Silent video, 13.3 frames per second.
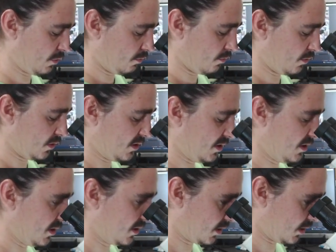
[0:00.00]
once
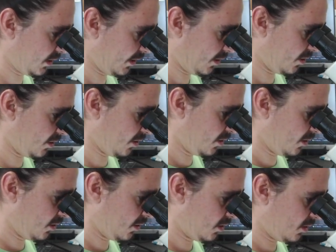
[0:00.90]
this is cleared,
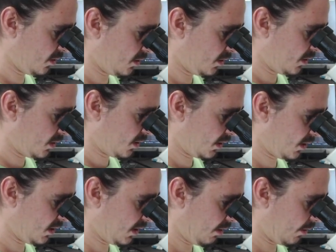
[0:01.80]

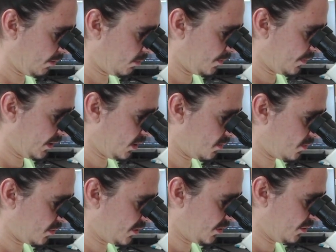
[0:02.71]
and now I won't be
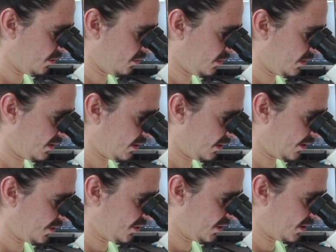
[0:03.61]
able to until
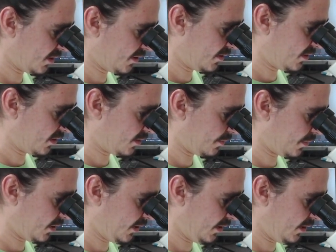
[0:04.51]
that jig is
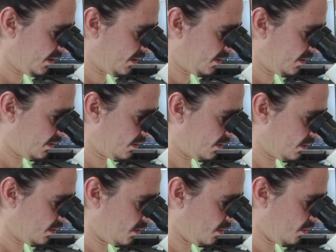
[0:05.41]
complete
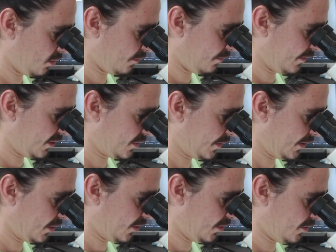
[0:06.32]
or finished
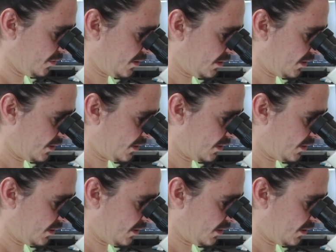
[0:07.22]
being used.